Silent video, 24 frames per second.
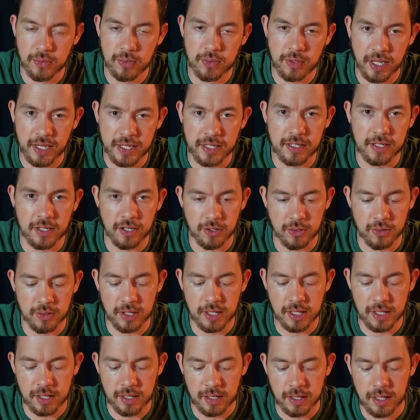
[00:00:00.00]
like
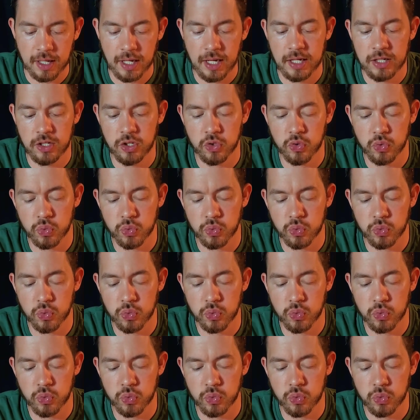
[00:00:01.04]
coding and you're